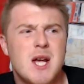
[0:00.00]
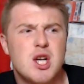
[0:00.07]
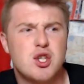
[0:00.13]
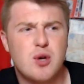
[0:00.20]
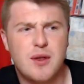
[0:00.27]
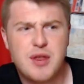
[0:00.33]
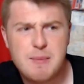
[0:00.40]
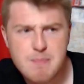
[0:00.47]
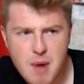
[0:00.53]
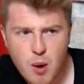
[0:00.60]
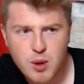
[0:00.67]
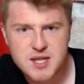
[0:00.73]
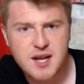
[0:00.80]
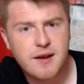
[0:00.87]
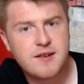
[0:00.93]
So I think
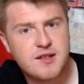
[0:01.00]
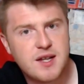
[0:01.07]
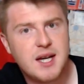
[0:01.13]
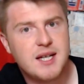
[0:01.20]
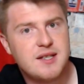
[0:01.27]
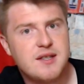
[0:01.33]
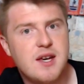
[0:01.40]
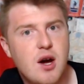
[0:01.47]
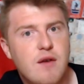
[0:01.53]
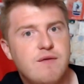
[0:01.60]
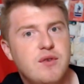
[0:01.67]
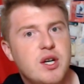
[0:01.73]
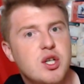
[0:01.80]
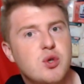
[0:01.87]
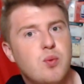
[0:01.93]
Mowat is the
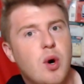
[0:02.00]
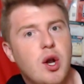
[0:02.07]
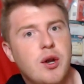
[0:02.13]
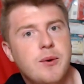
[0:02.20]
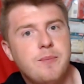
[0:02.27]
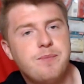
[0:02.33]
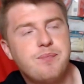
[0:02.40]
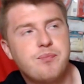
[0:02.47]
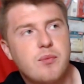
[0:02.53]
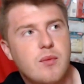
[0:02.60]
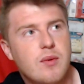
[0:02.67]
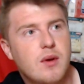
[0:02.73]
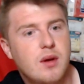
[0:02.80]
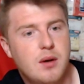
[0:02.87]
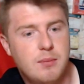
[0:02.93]
obvious one,
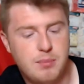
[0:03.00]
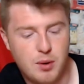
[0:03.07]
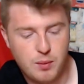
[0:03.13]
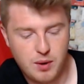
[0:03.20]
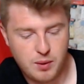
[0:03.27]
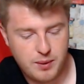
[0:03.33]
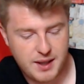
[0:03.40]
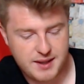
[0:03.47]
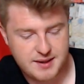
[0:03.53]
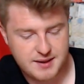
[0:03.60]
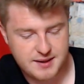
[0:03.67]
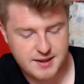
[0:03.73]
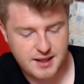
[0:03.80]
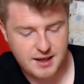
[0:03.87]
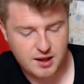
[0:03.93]
but we'll wait and
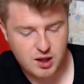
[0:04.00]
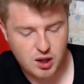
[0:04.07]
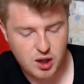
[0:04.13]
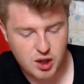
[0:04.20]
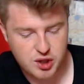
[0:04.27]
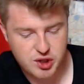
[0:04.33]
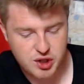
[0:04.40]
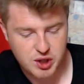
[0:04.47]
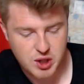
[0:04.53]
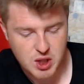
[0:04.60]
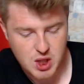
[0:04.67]
see, of course.